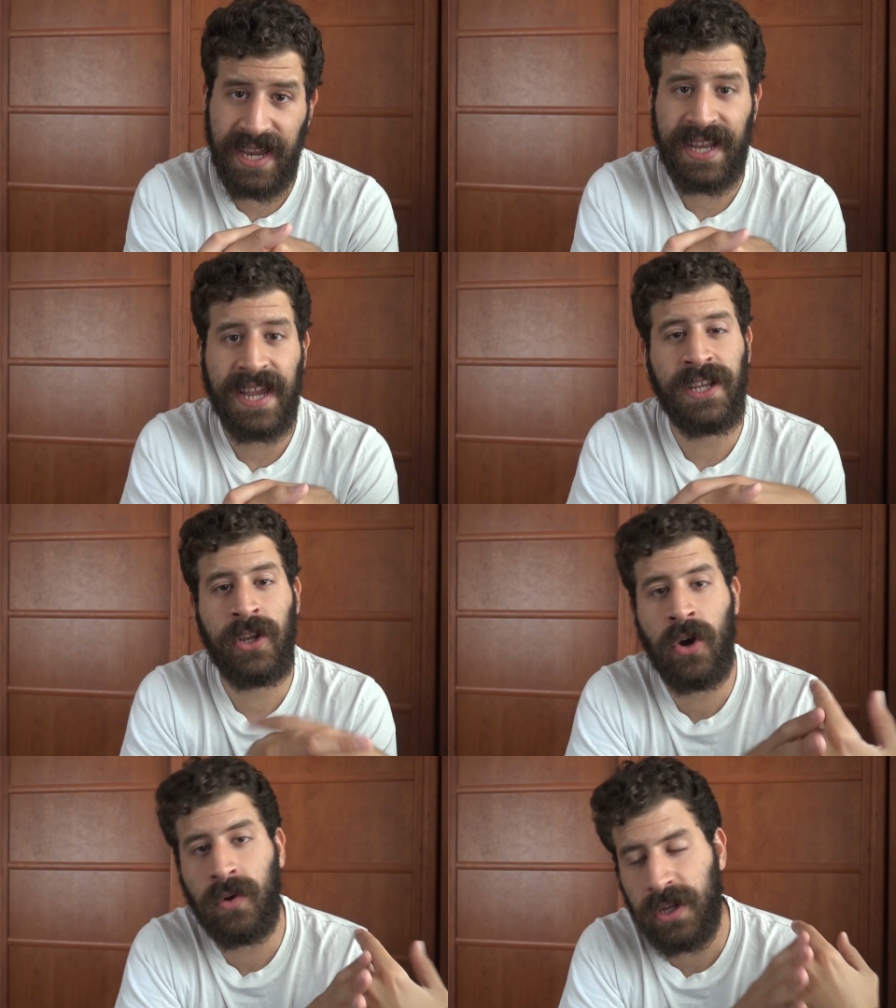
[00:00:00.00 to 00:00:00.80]
and I
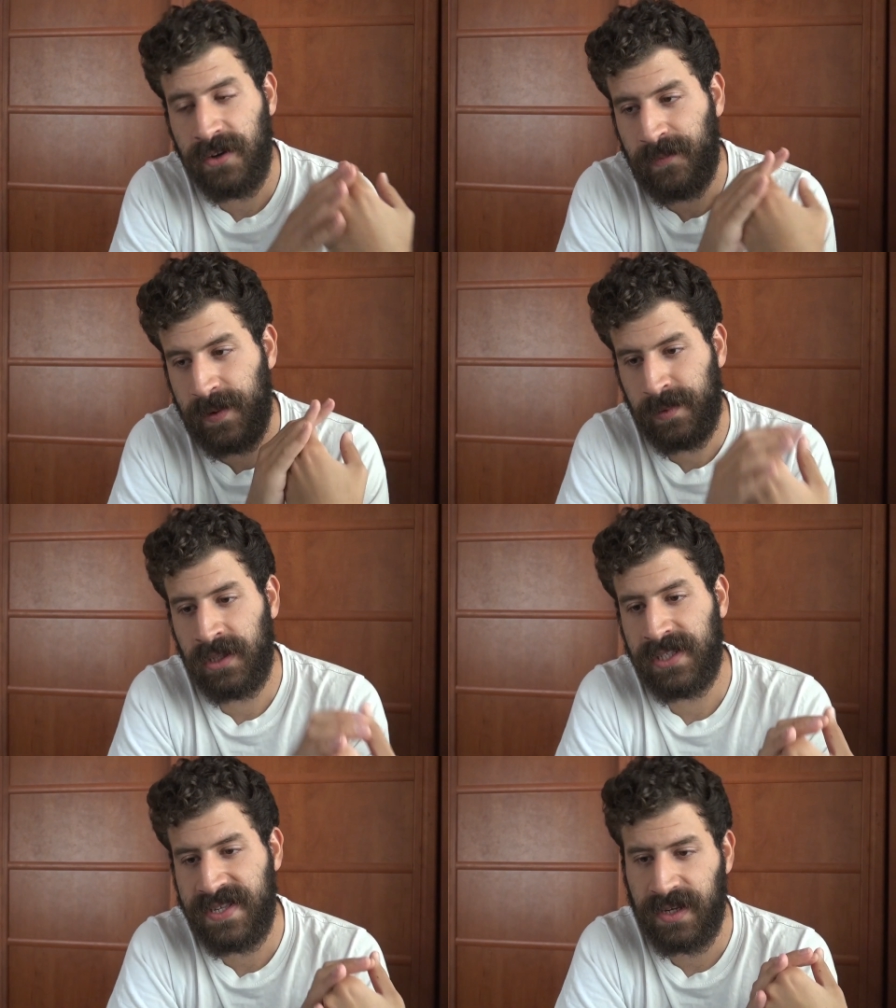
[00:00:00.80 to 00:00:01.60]
know a lot of
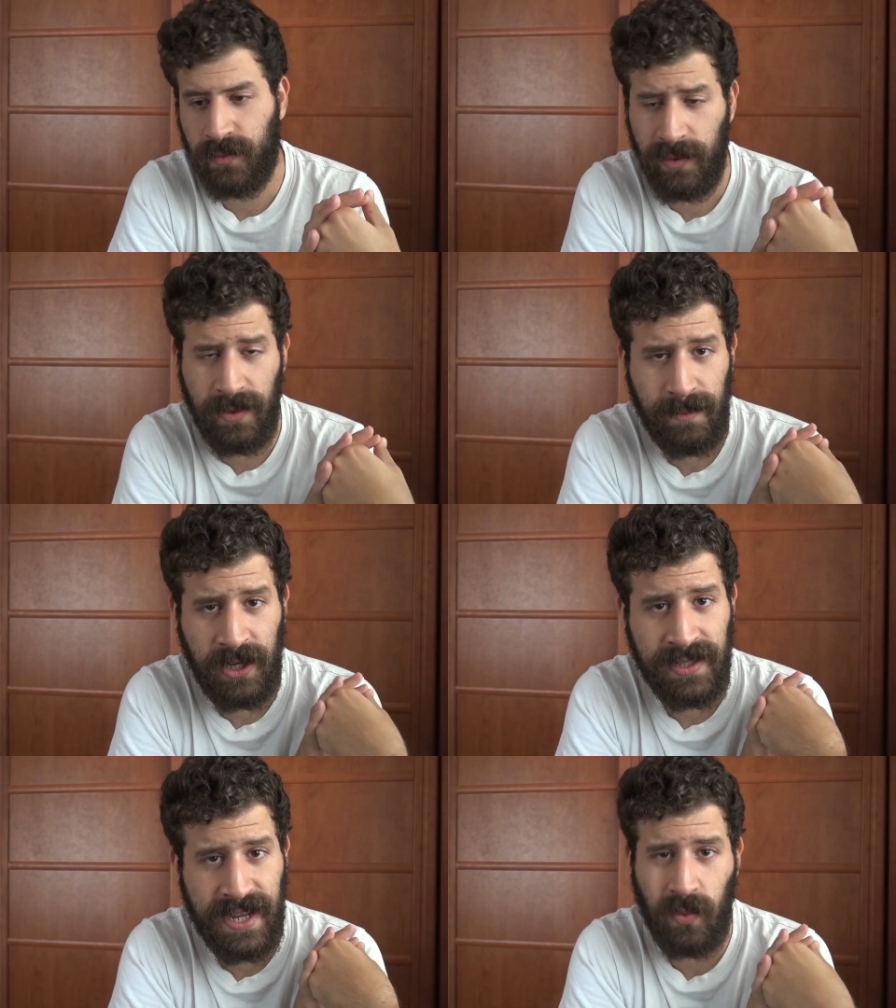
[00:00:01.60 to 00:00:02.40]
people disagree with me
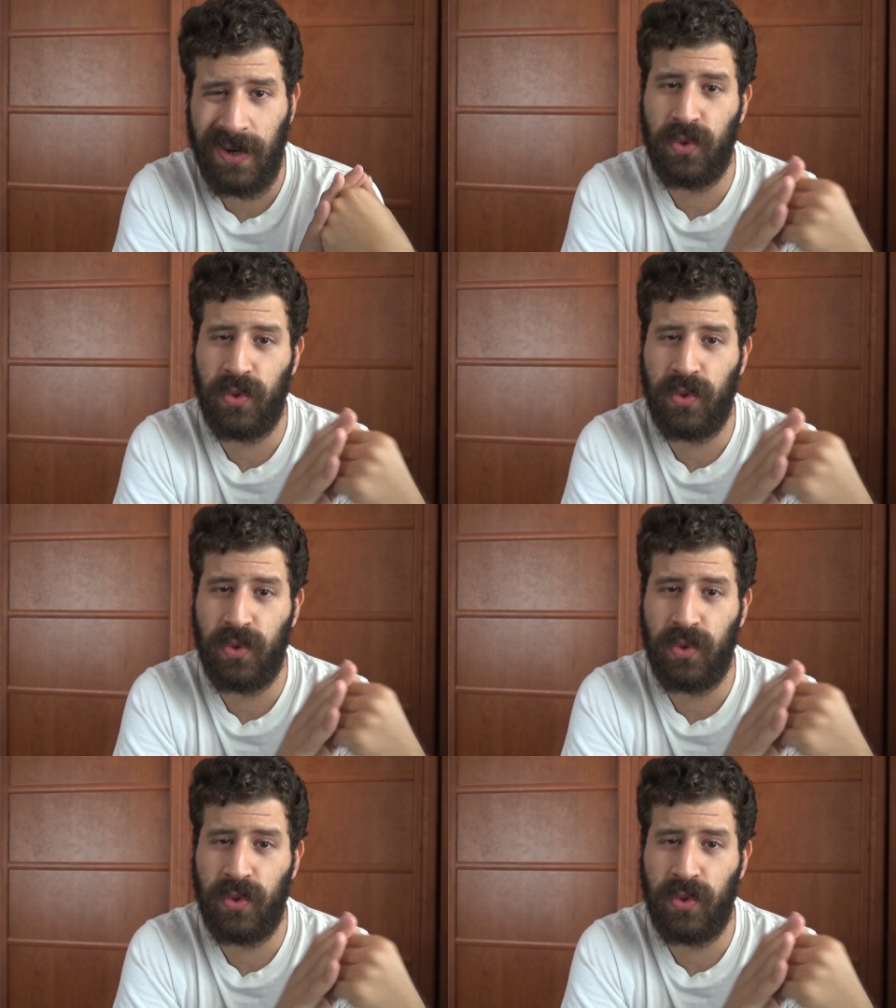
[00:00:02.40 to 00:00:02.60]
on that one,